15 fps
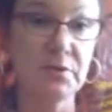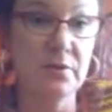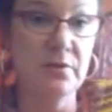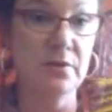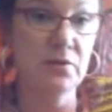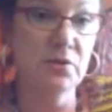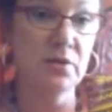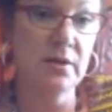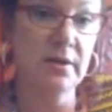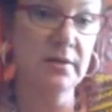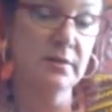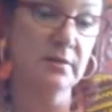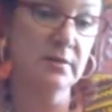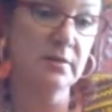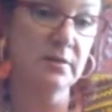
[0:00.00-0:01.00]
you that are trying
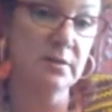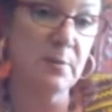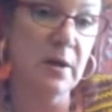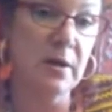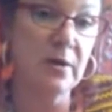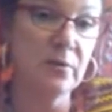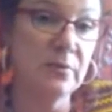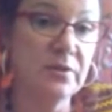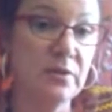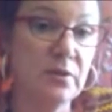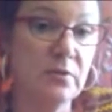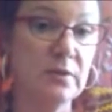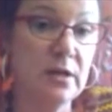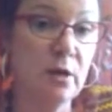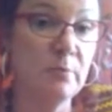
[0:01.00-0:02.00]
to conspire with
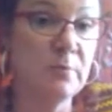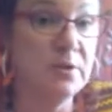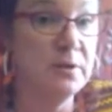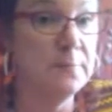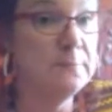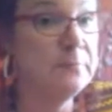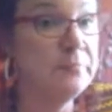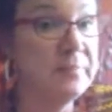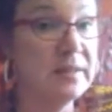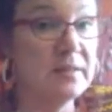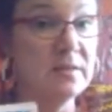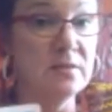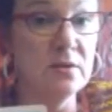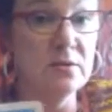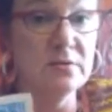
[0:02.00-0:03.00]
you and helping you.
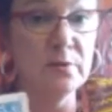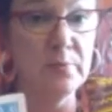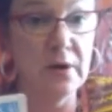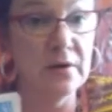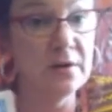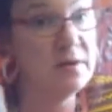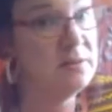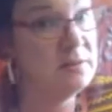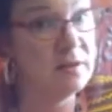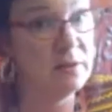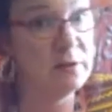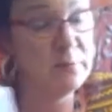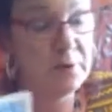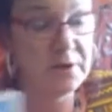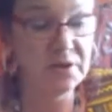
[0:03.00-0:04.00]
This is also parties,
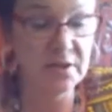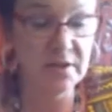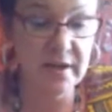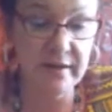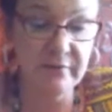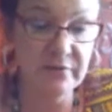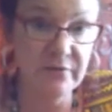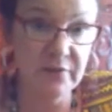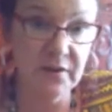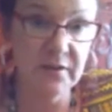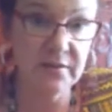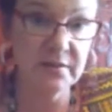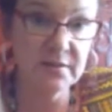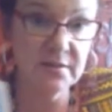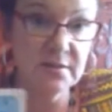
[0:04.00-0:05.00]
celebration, having
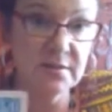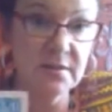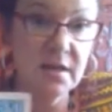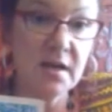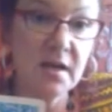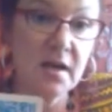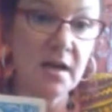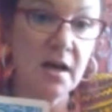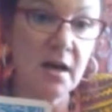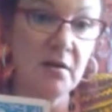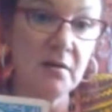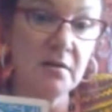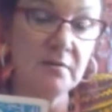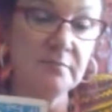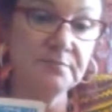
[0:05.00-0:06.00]
fun. This is,
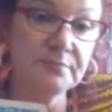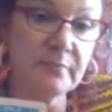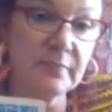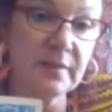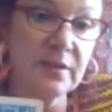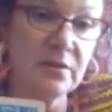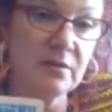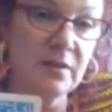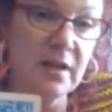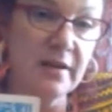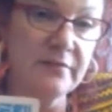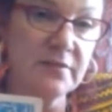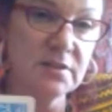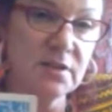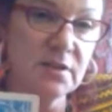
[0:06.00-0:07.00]

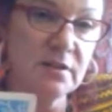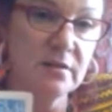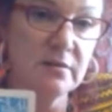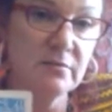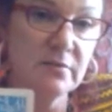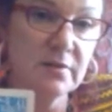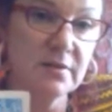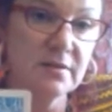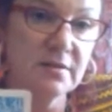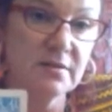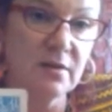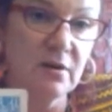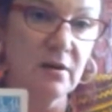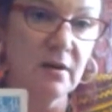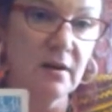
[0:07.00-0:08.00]
life is good with this
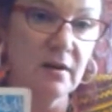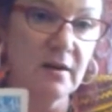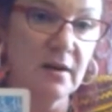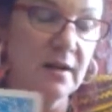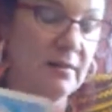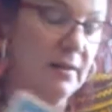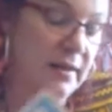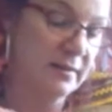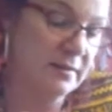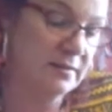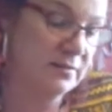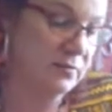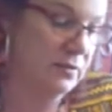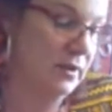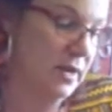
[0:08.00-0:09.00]
card. I like this
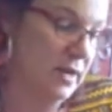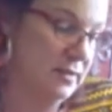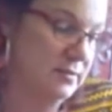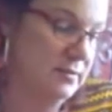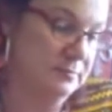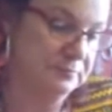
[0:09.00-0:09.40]
for you guys.